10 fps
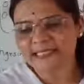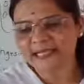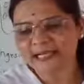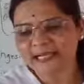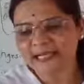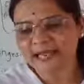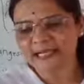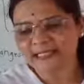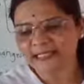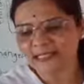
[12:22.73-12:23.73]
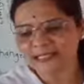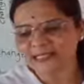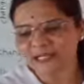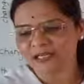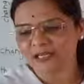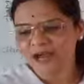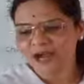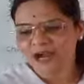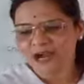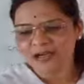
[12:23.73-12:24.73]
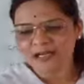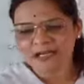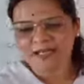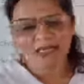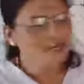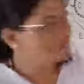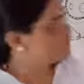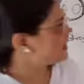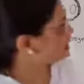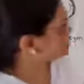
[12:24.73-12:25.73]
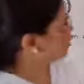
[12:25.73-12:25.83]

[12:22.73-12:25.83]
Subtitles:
secrete their secretion under the effect